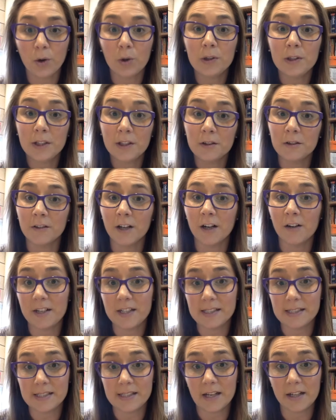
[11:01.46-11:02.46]
or
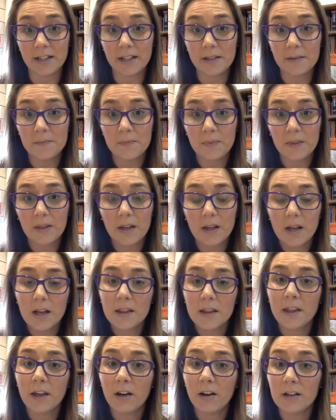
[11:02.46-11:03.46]
literary study.
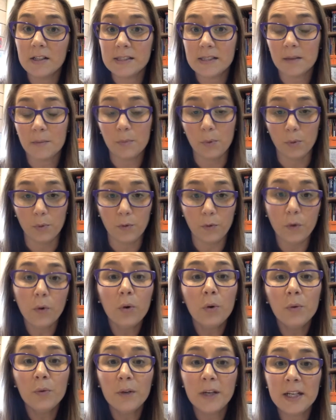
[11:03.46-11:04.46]
There is the
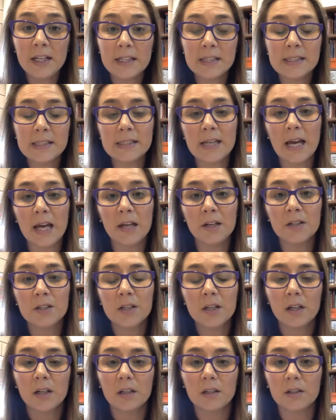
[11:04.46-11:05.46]
before reading
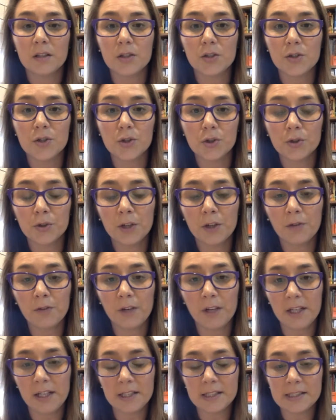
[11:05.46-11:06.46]
stage, the during
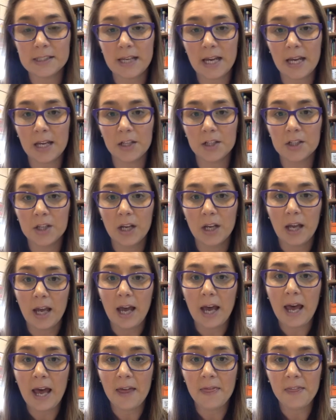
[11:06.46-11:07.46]
reading stage,
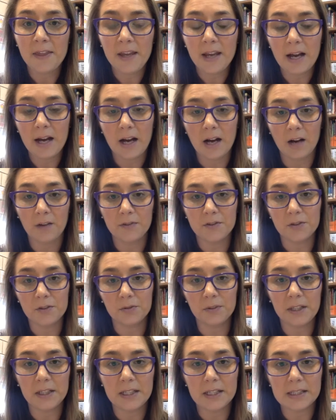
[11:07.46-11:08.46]
and the after
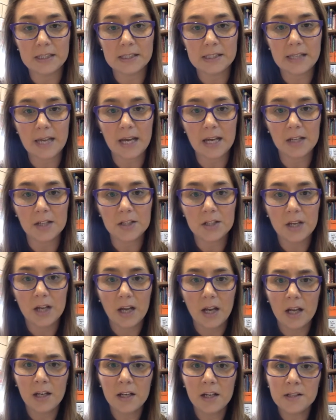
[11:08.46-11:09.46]
reading stage.
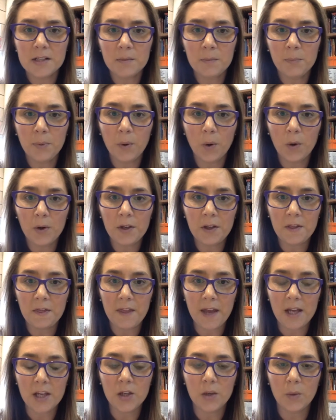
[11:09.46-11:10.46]
And it's important
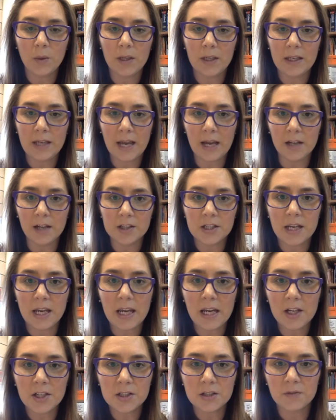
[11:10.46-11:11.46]
that you engage in
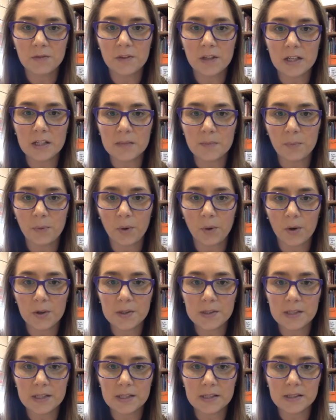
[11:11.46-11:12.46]
each of these
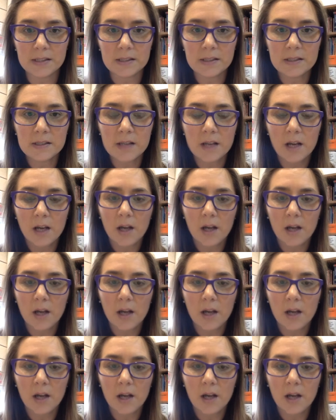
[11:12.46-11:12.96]
processes